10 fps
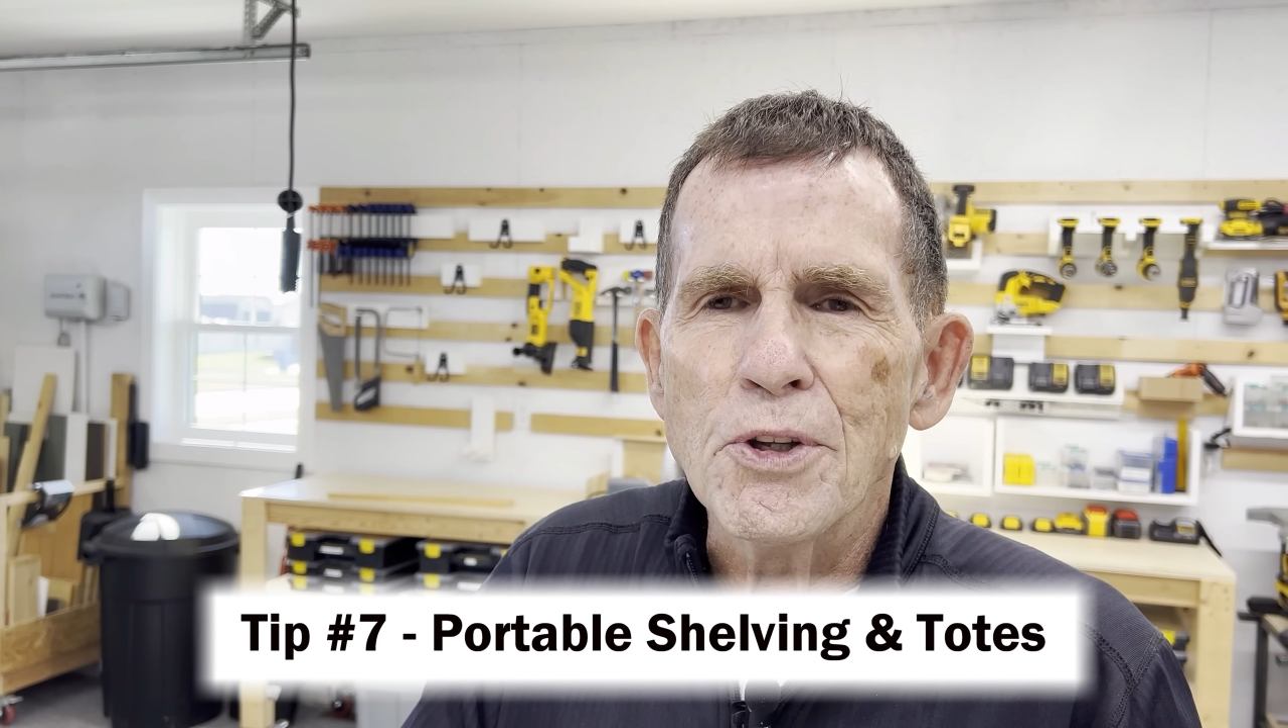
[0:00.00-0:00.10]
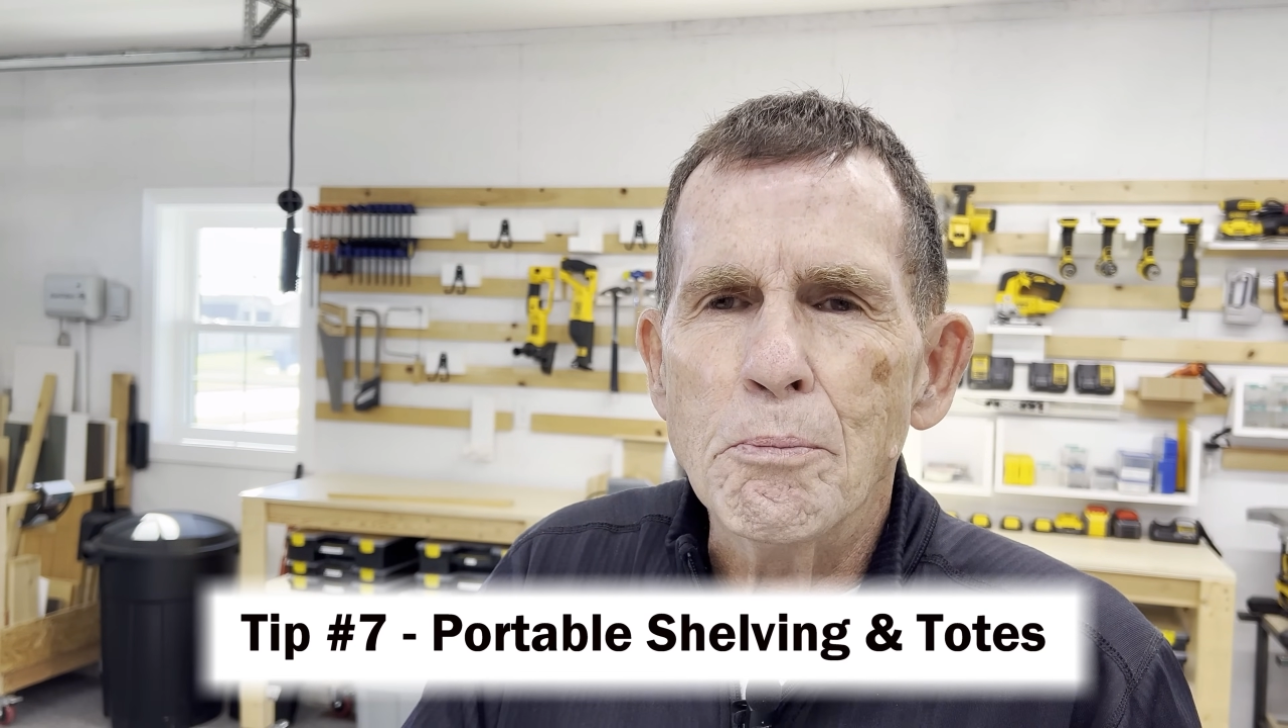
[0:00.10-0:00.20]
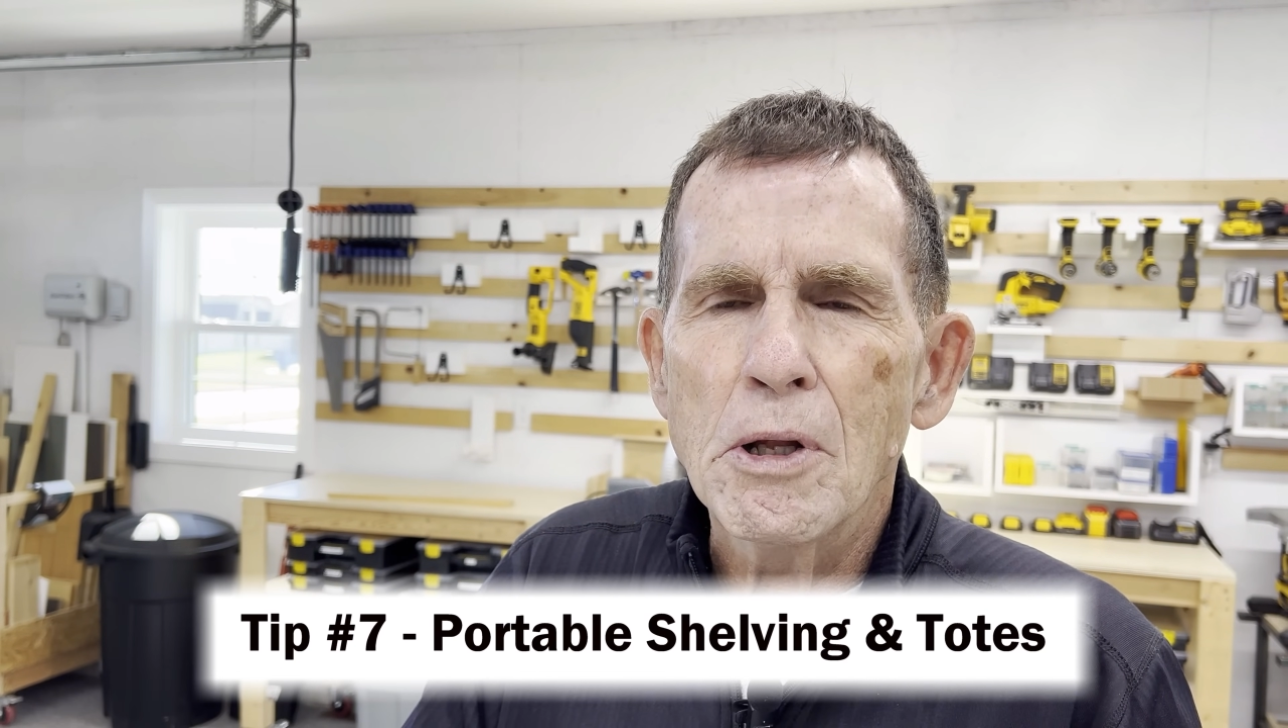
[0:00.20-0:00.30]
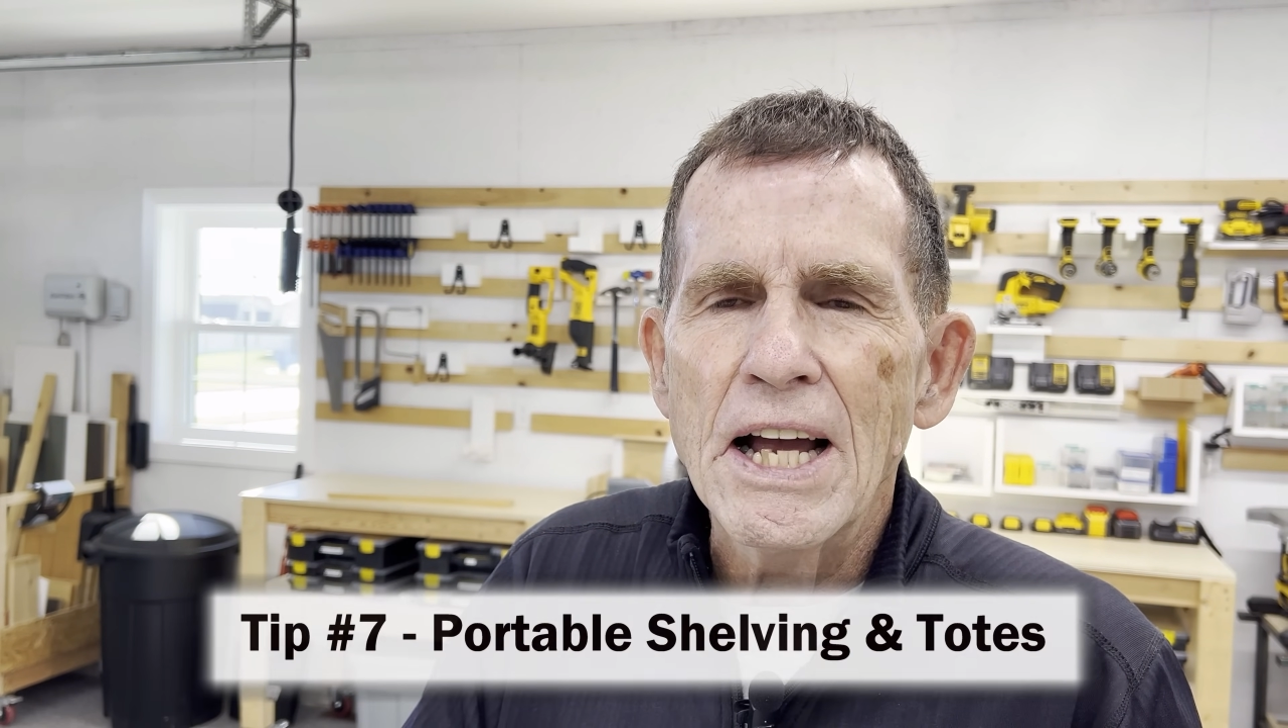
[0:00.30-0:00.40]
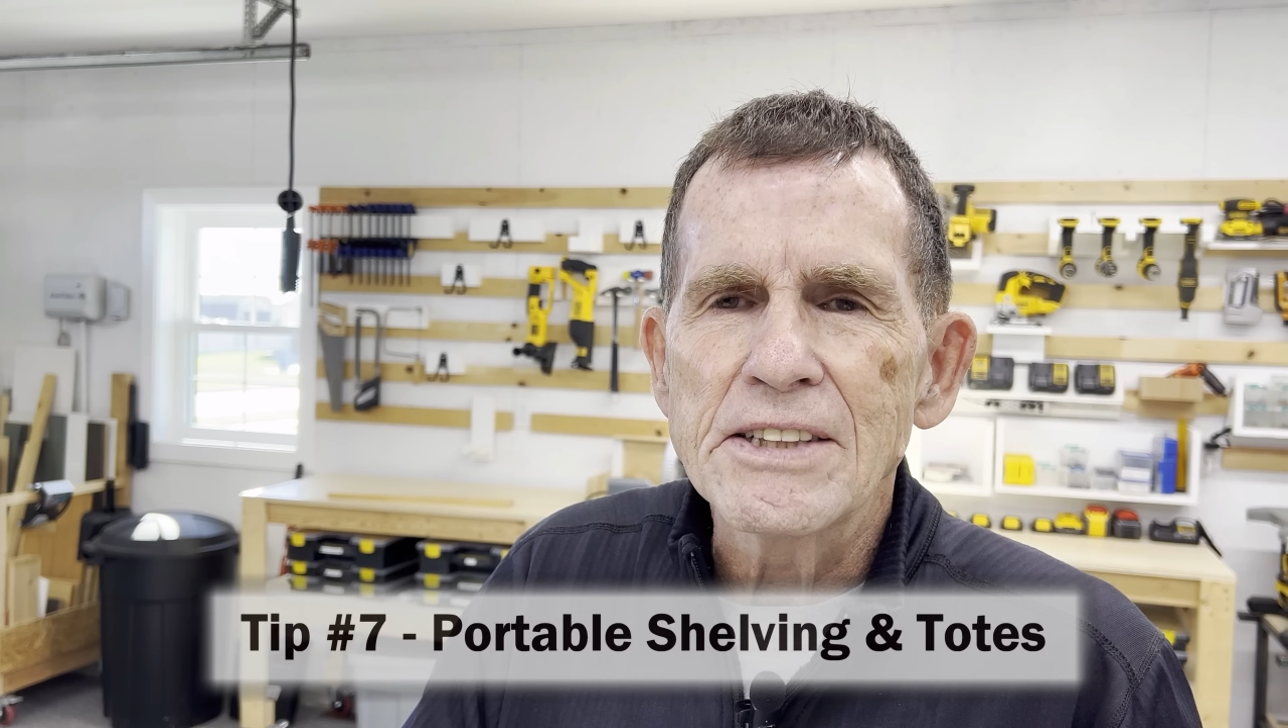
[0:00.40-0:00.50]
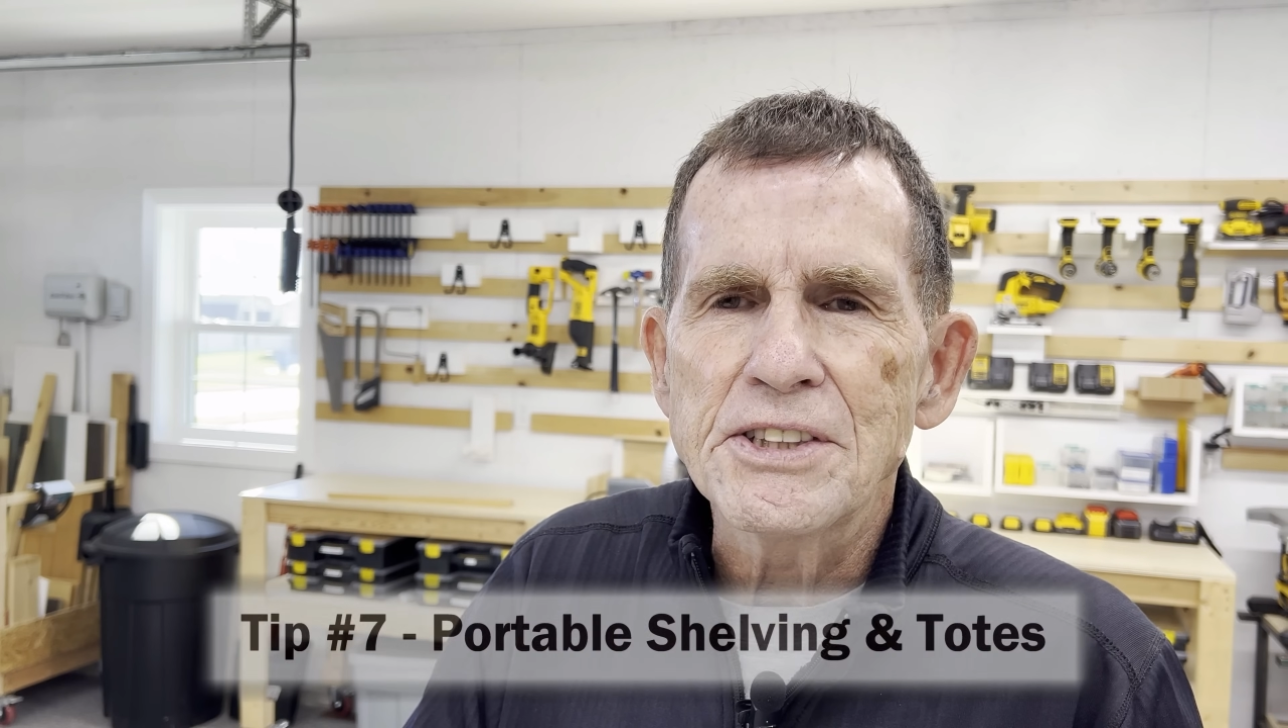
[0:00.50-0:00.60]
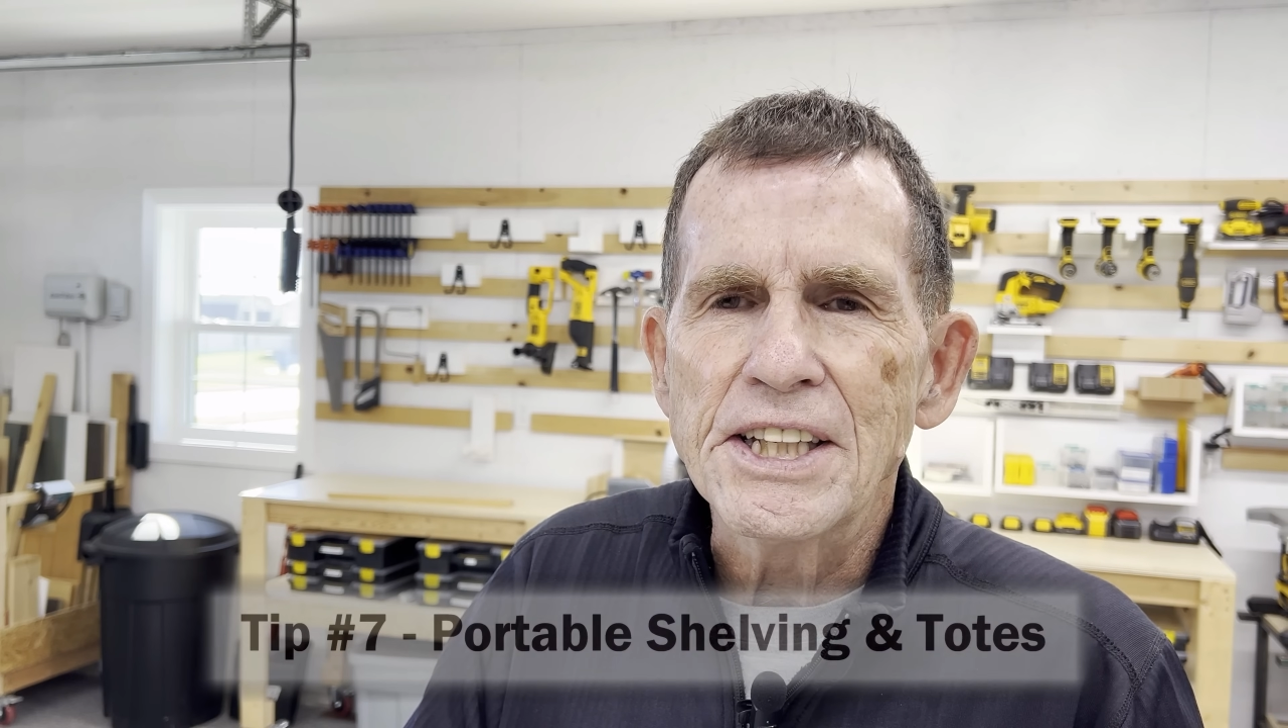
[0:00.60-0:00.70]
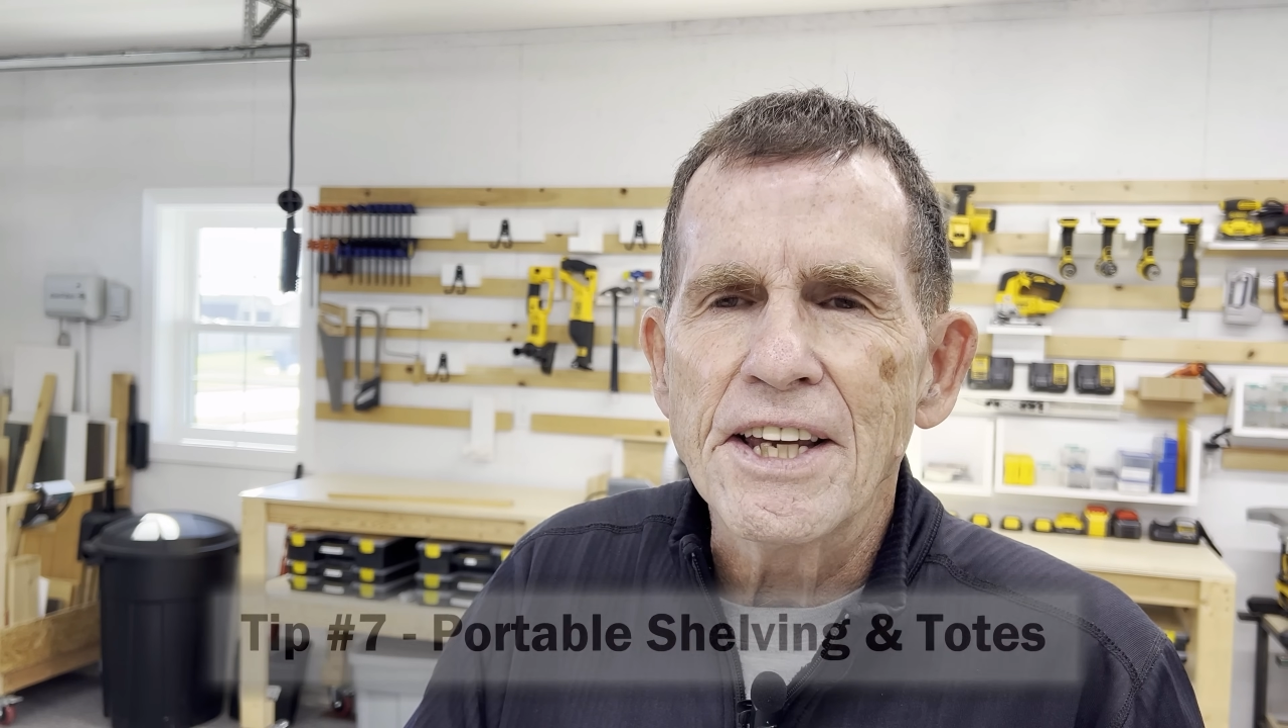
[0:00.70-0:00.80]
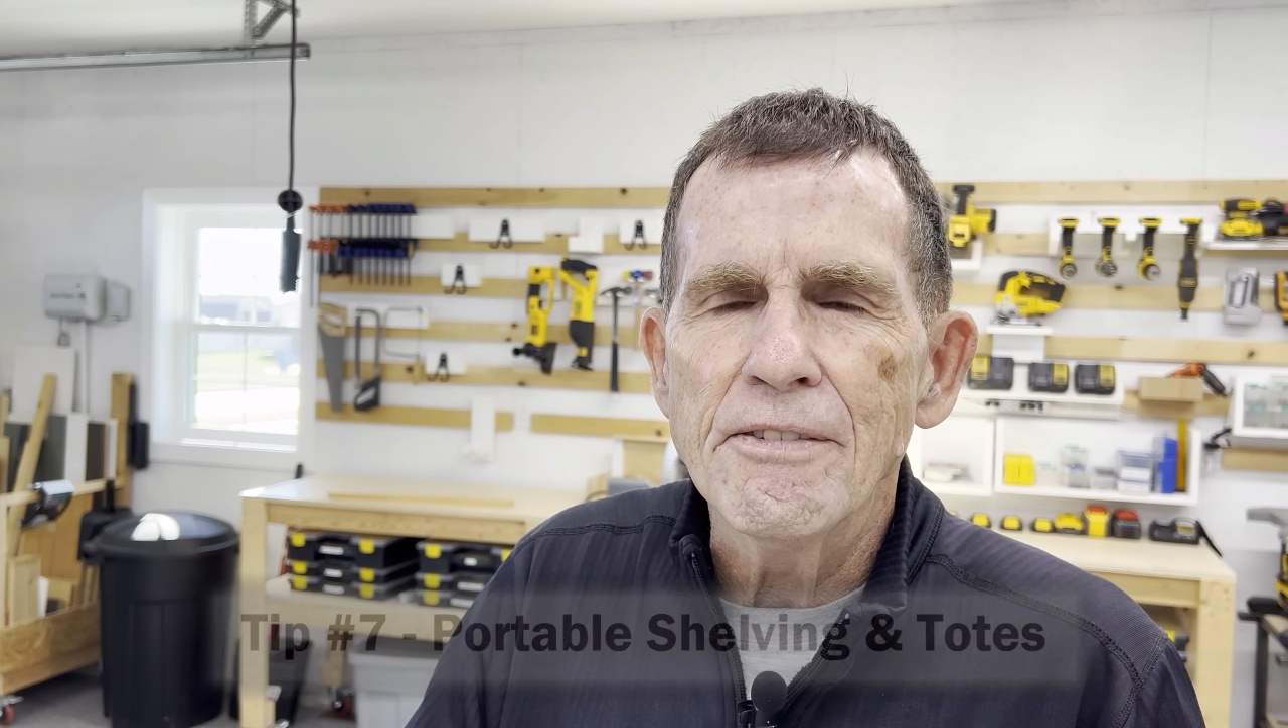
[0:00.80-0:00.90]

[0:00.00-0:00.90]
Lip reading: the plastic